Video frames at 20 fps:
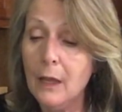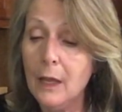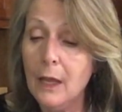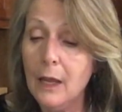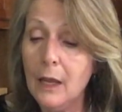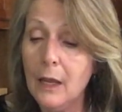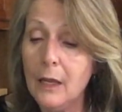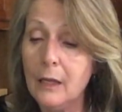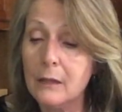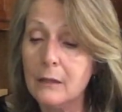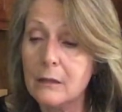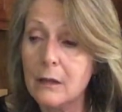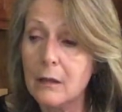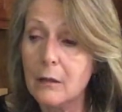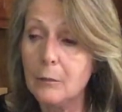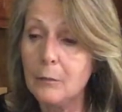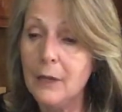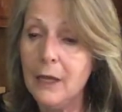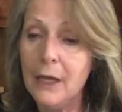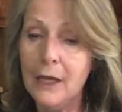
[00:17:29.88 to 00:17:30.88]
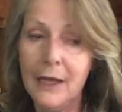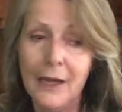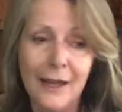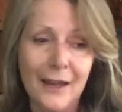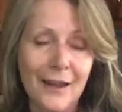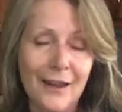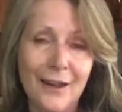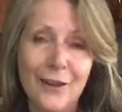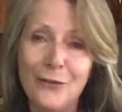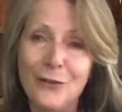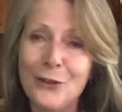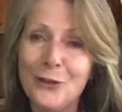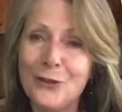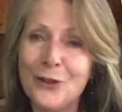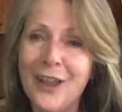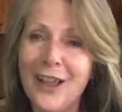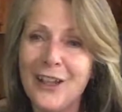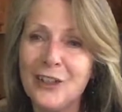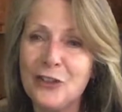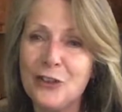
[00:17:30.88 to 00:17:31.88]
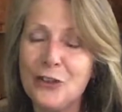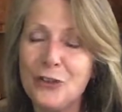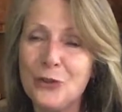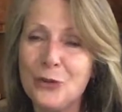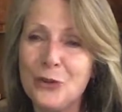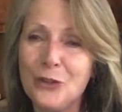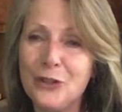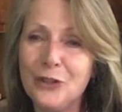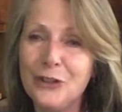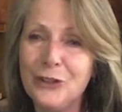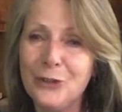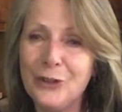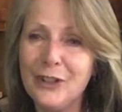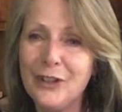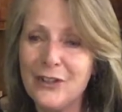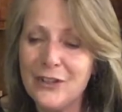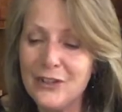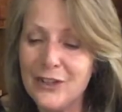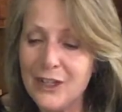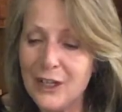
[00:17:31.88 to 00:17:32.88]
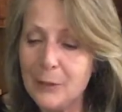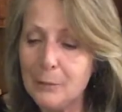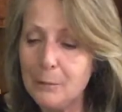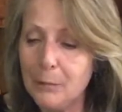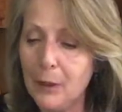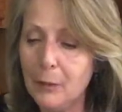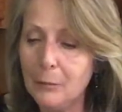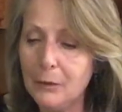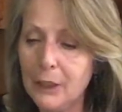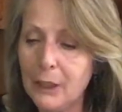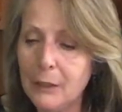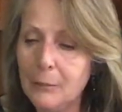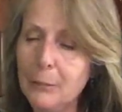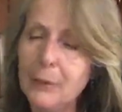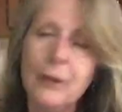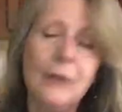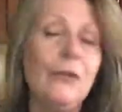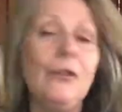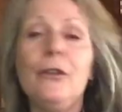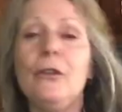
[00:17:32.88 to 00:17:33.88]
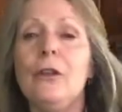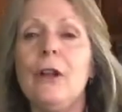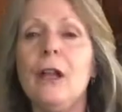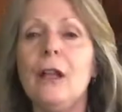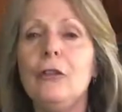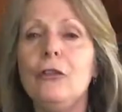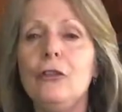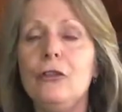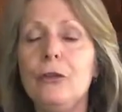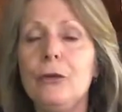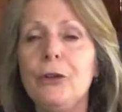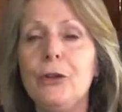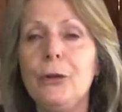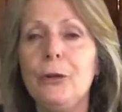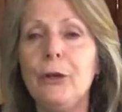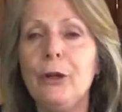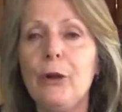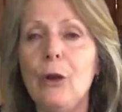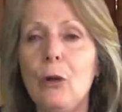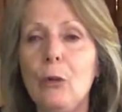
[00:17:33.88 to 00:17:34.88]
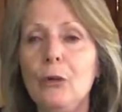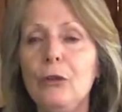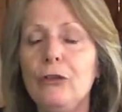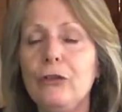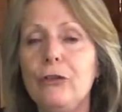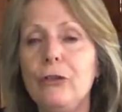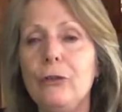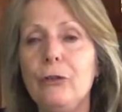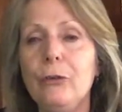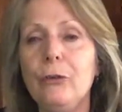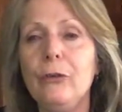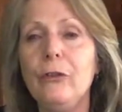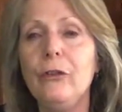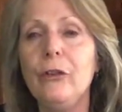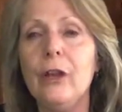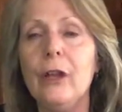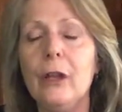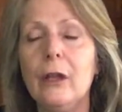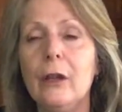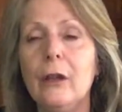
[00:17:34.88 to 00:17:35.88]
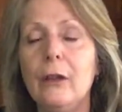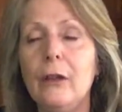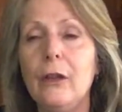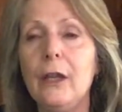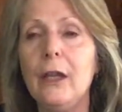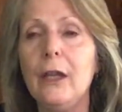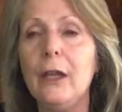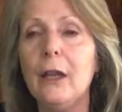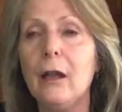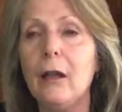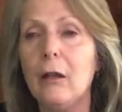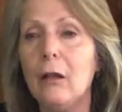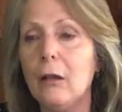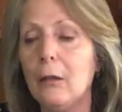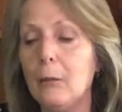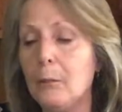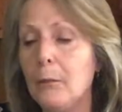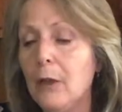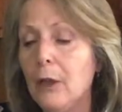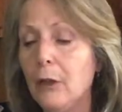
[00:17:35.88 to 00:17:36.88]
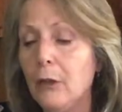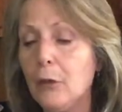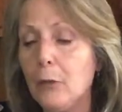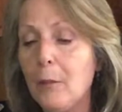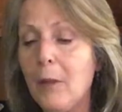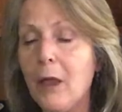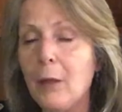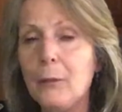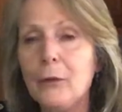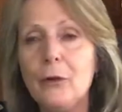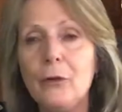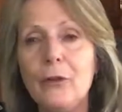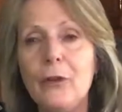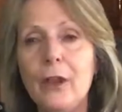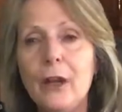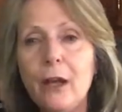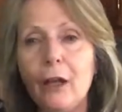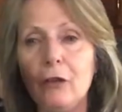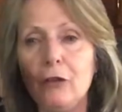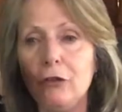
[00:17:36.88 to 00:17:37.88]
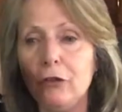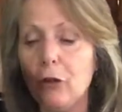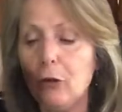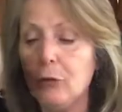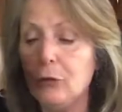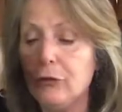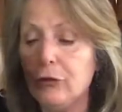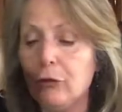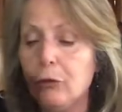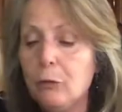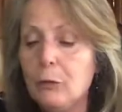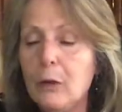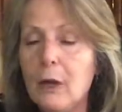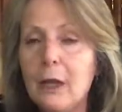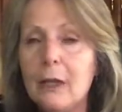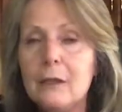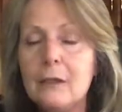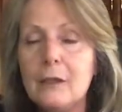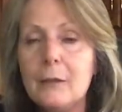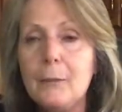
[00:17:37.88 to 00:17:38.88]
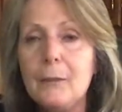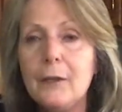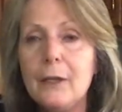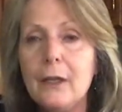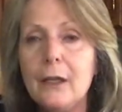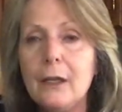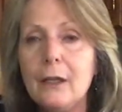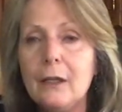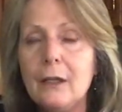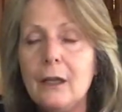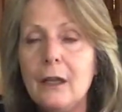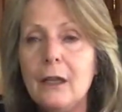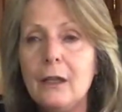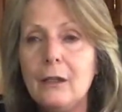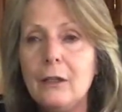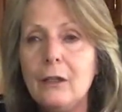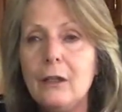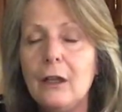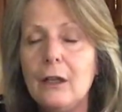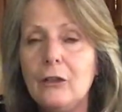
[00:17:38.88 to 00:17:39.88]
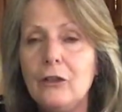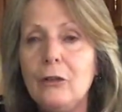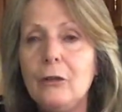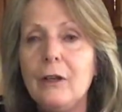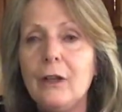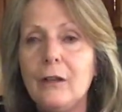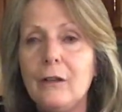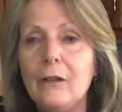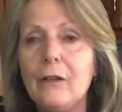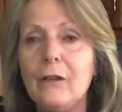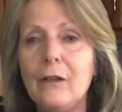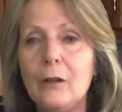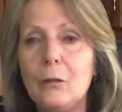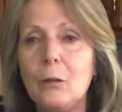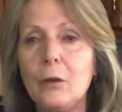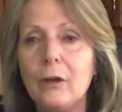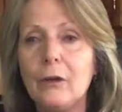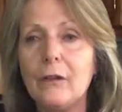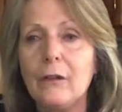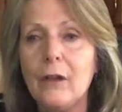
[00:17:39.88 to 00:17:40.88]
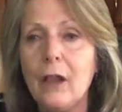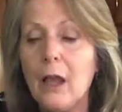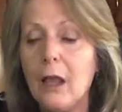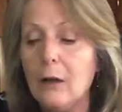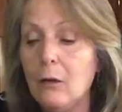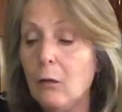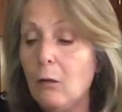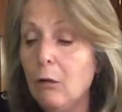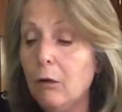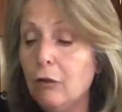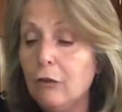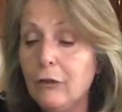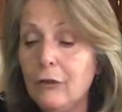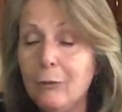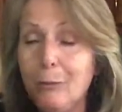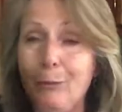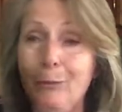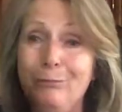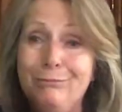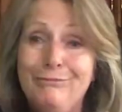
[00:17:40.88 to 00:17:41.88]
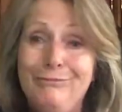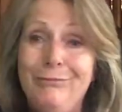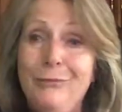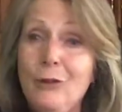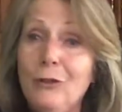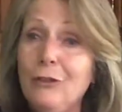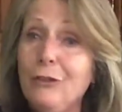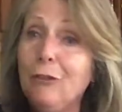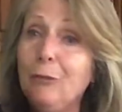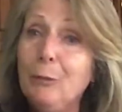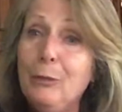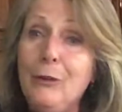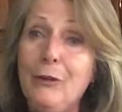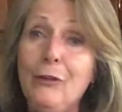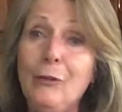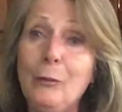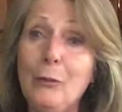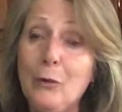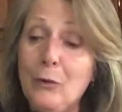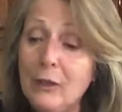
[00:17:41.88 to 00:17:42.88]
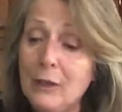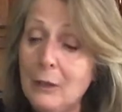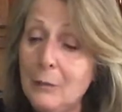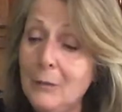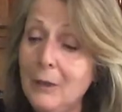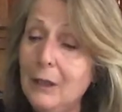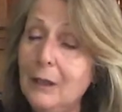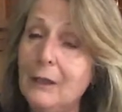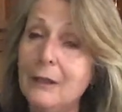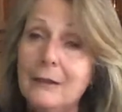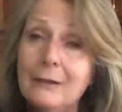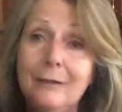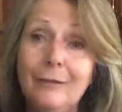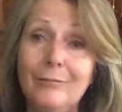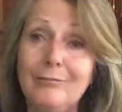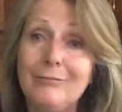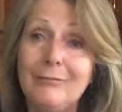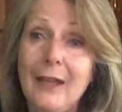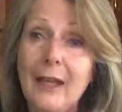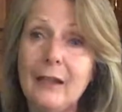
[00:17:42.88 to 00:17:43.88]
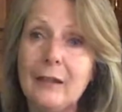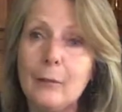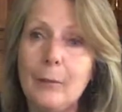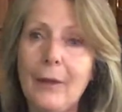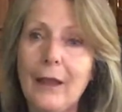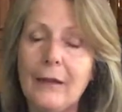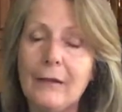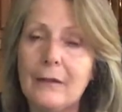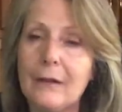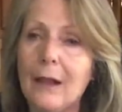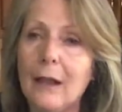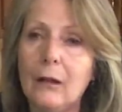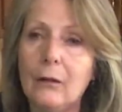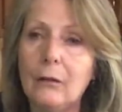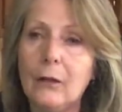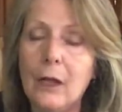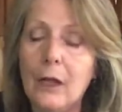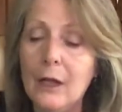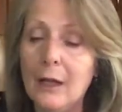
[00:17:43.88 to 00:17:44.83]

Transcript: And if you're not sure, you can see it bubbling. But if you're not sure, you can always use the thermometer that I showed you and dip it in, and you can see where it's hot. Or just put a spoon in the middle and take the pasta out.